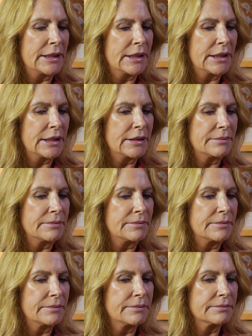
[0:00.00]

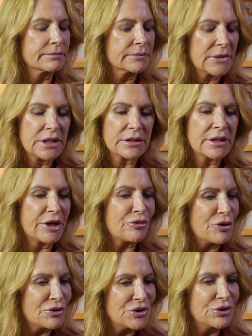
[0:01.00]
like
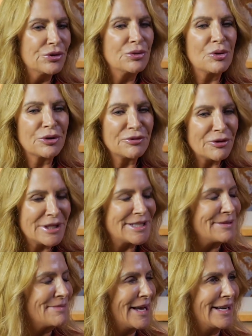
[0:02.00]
Rosa, who worked for
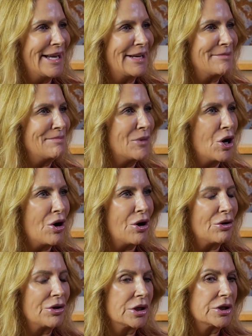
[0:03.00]
us in Manhattan
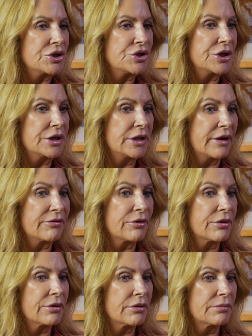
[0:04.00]
Mall, she had
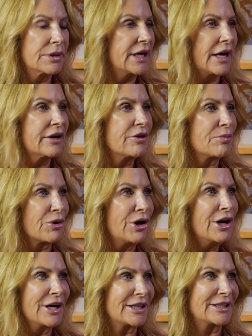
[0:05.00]
never been out of the
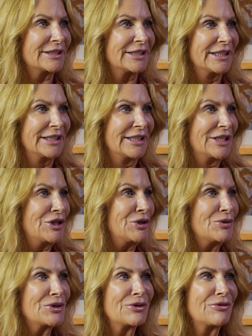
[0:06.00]
Bronx.
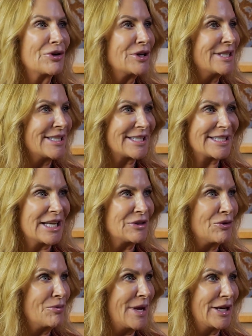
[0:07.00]
She was a very
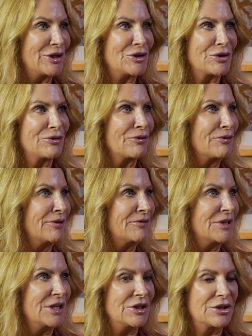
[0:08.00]
successful manager for
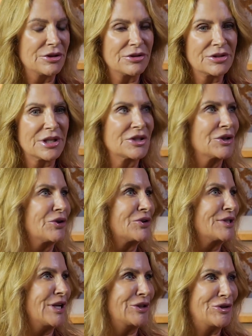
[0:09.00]
15 years. She got to go
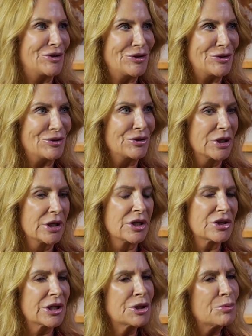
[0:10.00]
to St. Jude.
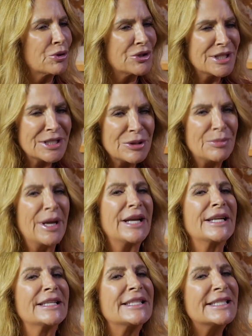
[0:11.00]
She got to
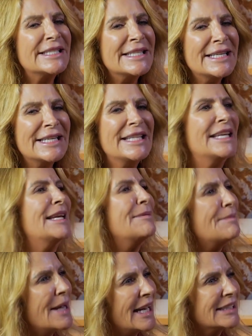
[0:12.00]
participate and see the
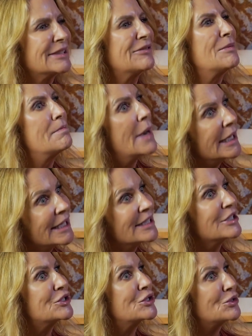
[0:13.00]
impact of the money
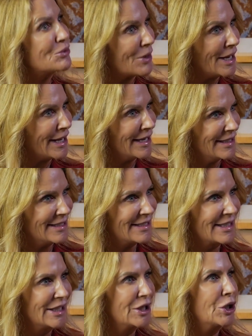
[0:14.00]
that she
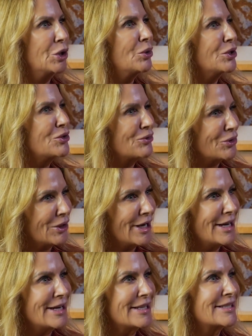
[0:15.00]
raised, which for
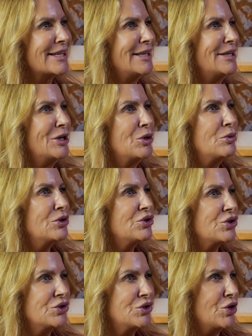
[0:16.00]
us
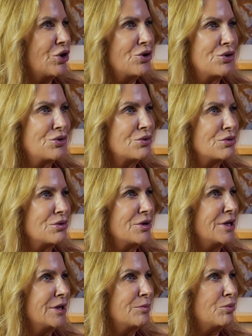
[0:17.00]
was just so
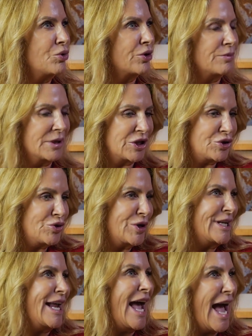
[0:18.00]
important, because you
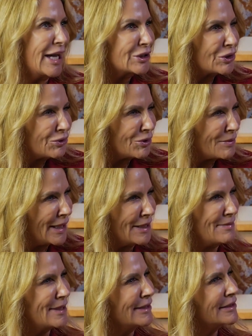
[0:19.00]
can ask for
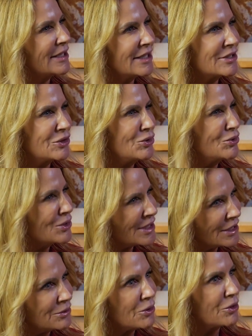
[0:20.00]
money, but unless you
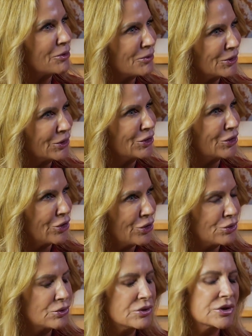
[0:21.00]
see where it really
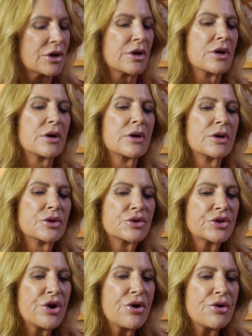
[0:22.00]
goes.
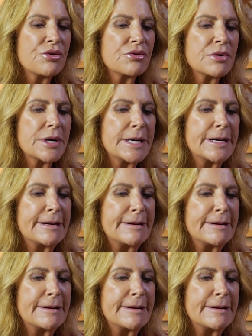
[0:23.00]
So